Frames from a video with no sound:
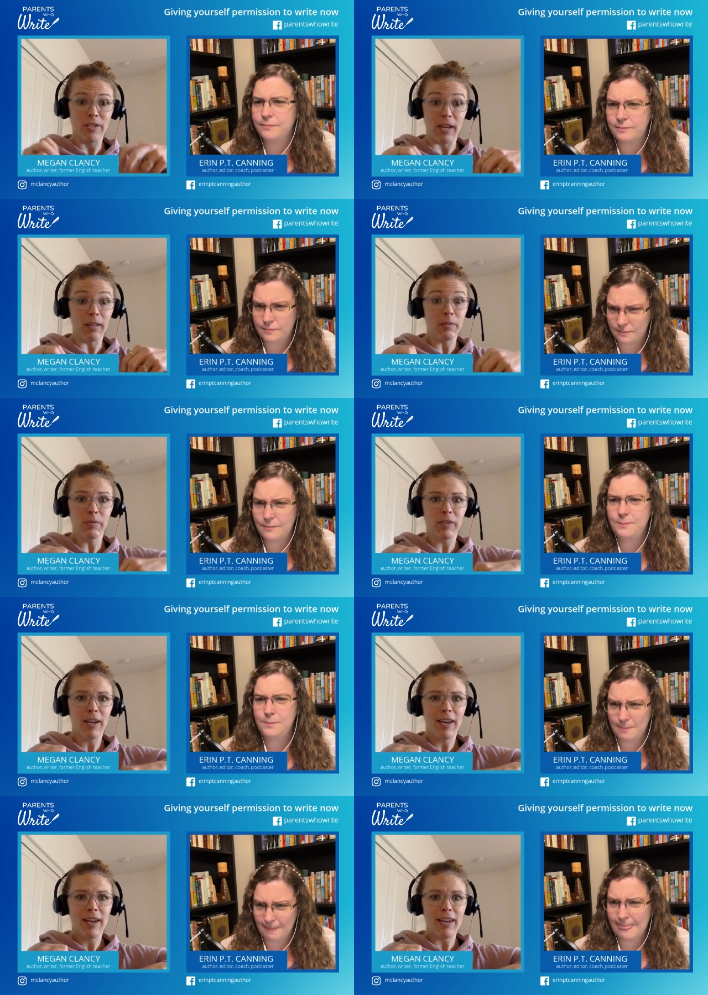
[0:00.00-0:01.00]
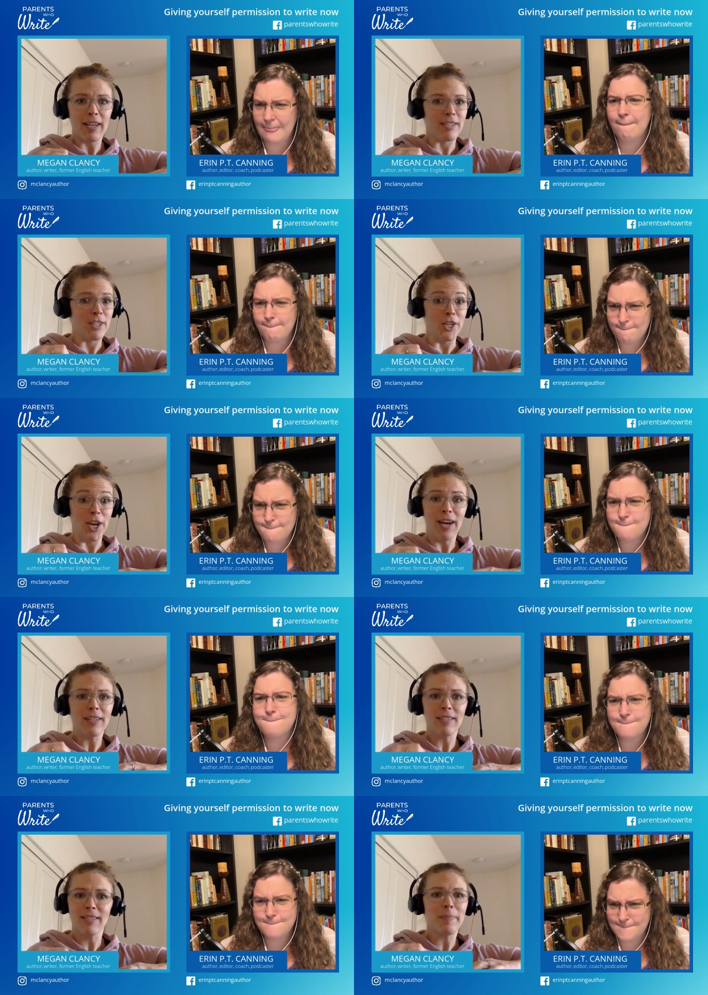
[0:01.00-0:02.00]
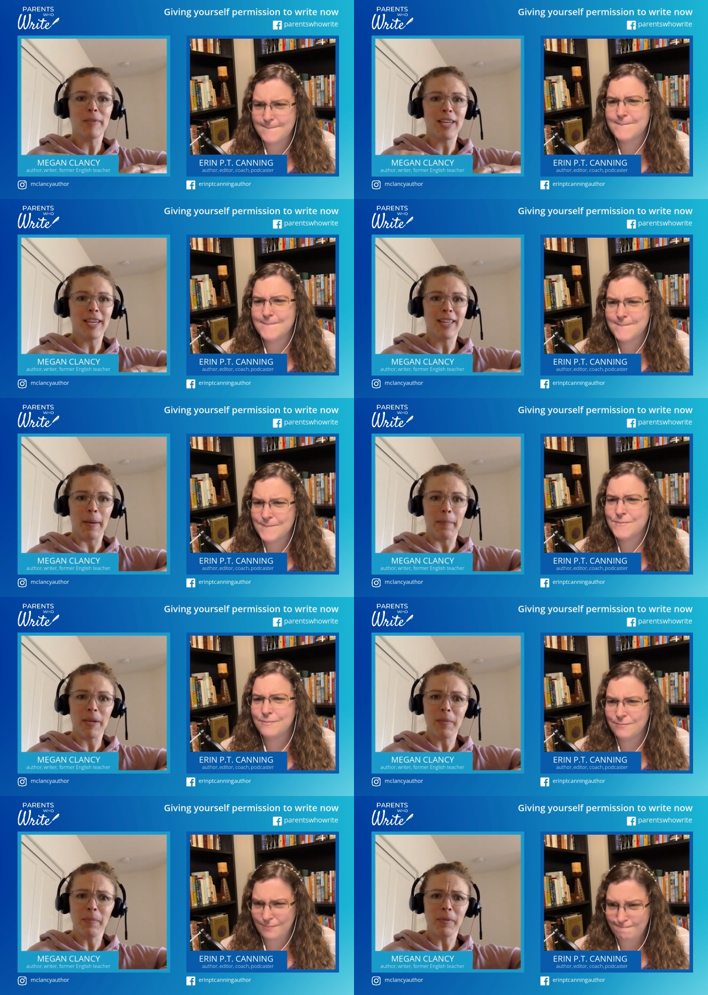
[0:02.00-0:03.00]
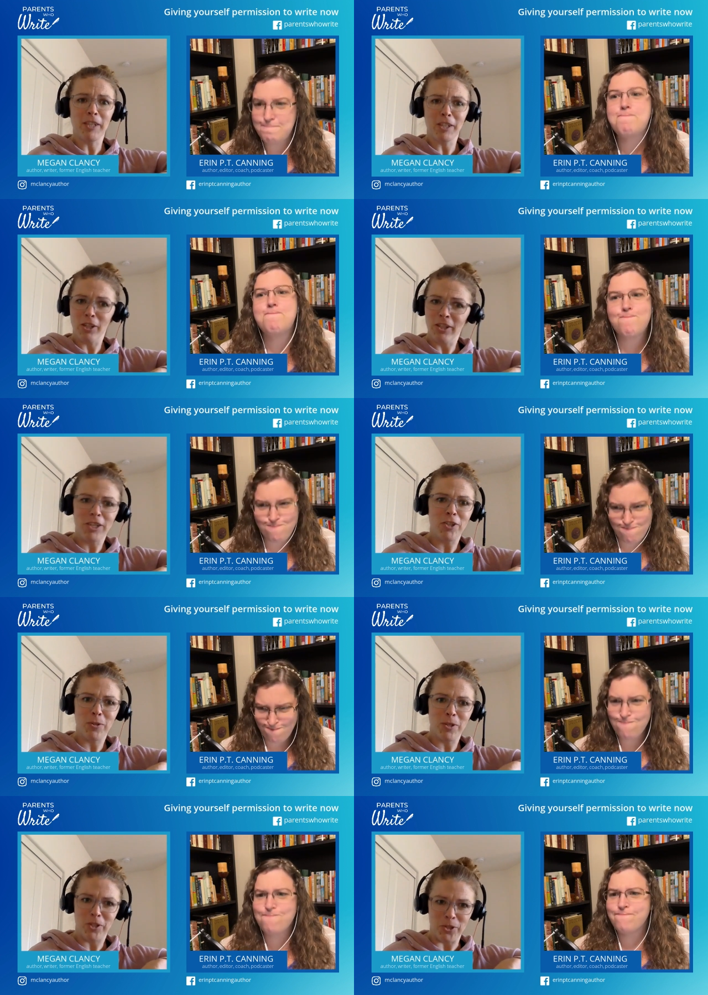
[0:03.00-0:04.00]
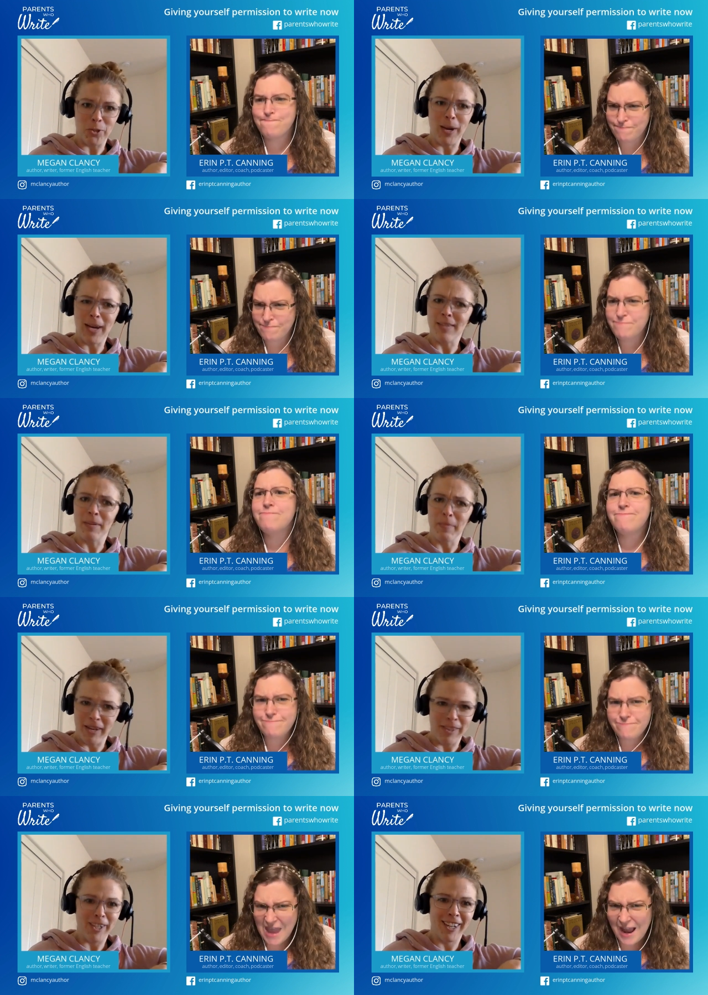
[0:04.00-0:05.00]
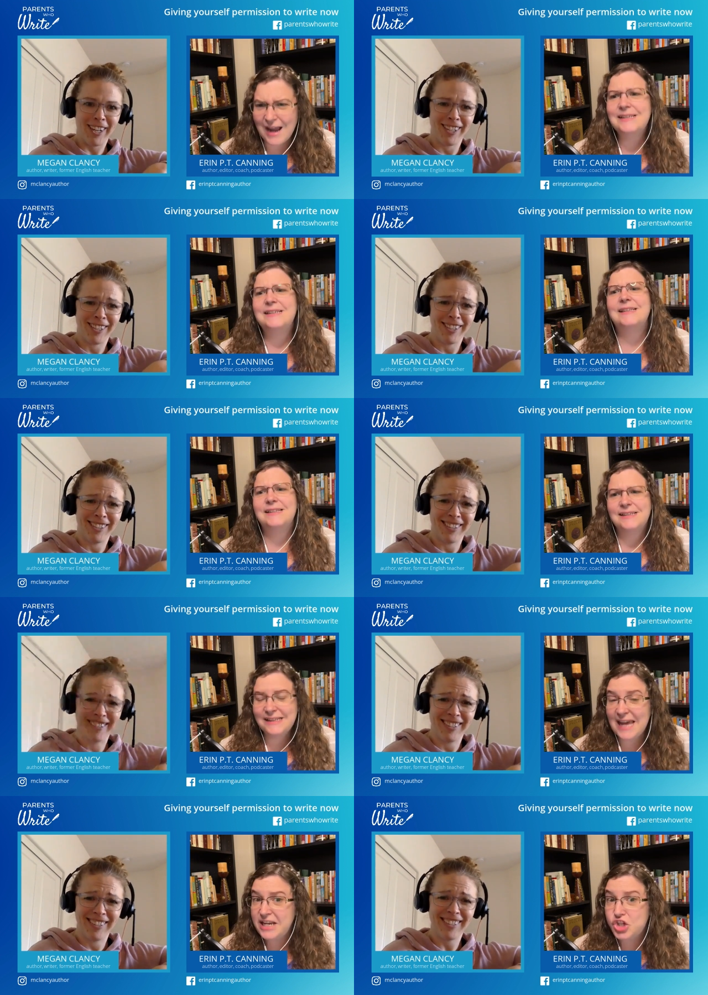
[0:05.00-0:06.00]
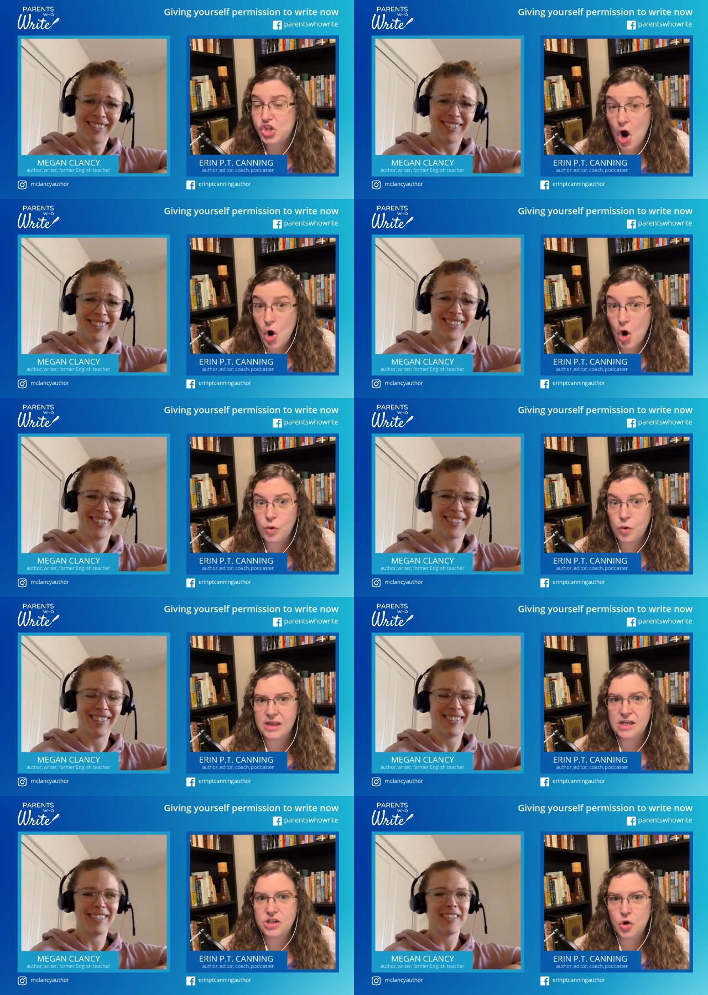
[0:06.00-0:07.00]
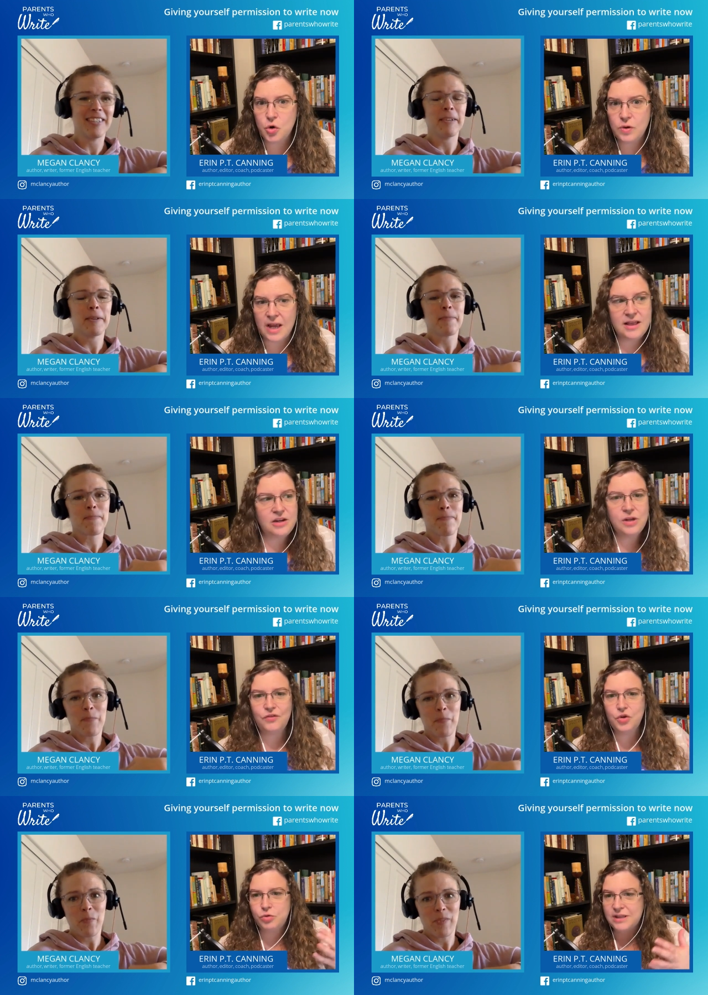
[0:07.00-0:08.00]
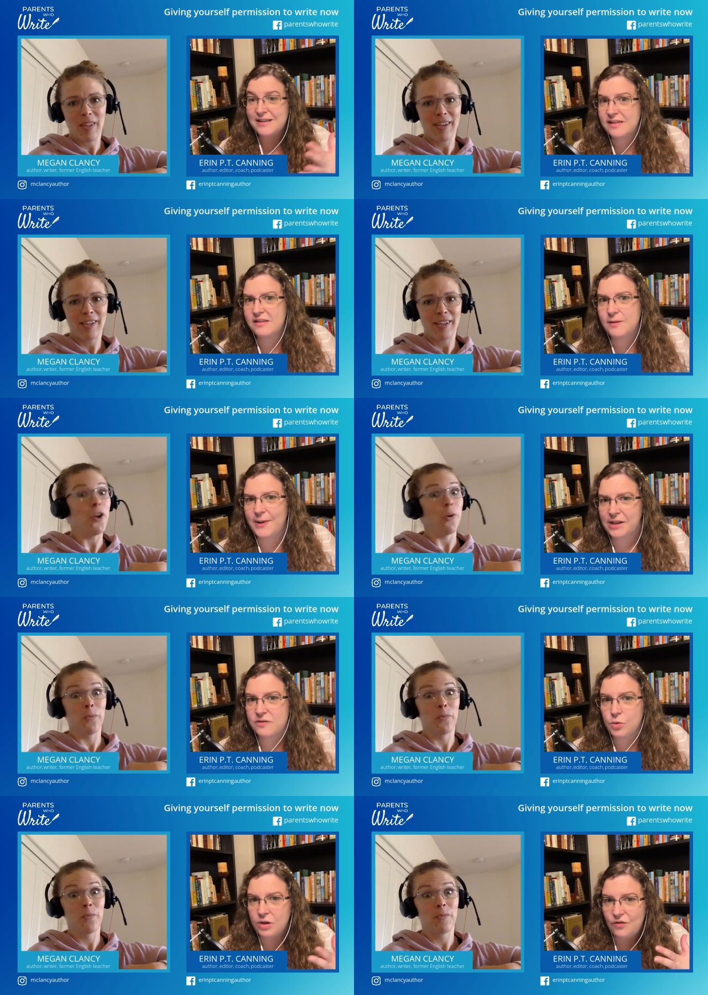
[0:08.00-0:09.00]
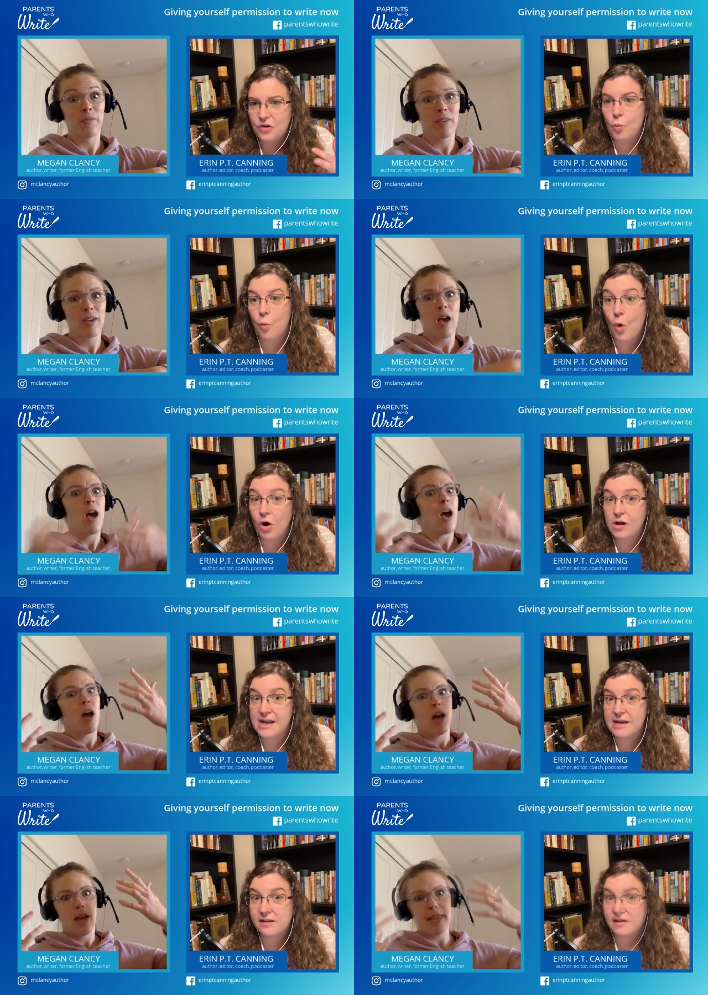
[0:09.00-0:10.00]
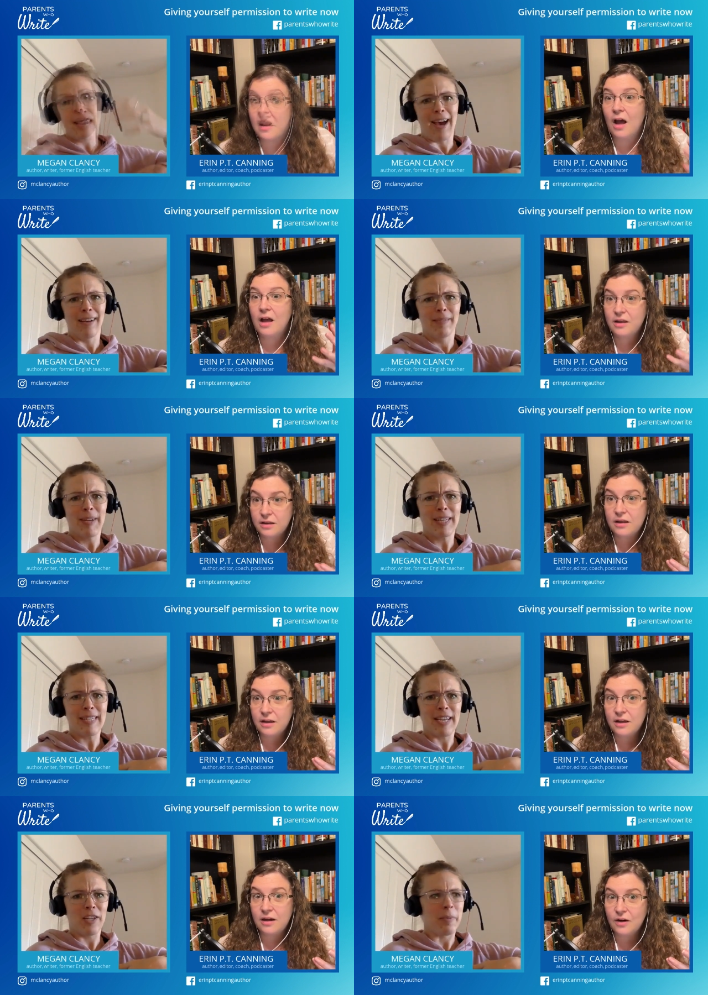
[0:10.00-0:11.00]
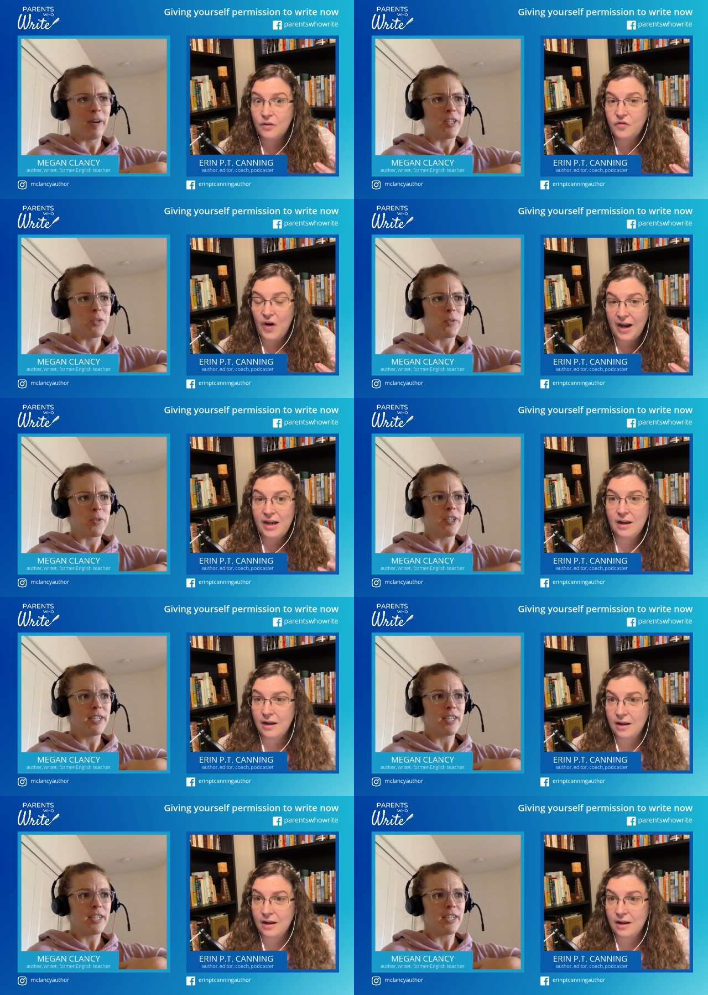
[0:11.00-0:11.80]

Speaker 1: yourself is not something that people encourage you to do as a mother.
Speaker 2: They don't. They don't. And they don't give you lessons about no. this or even warnings. Yeah.
Speaker 1: That's the other part right? is when